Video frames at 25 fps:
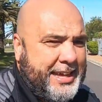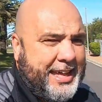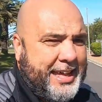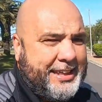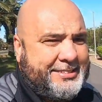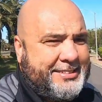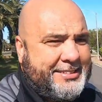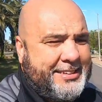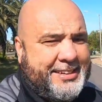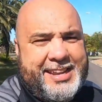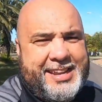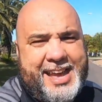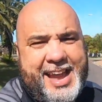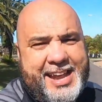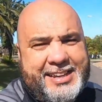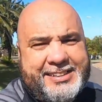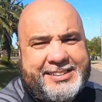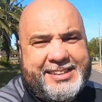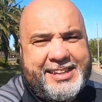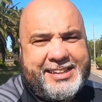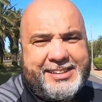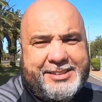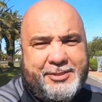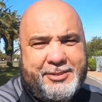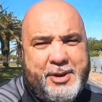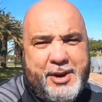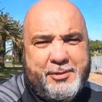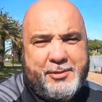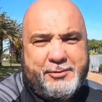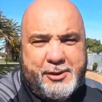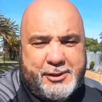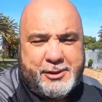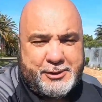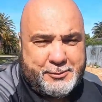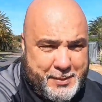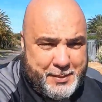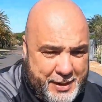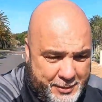That's a Lion King
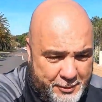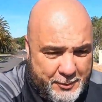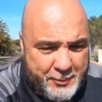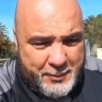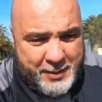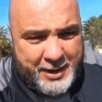reference, by the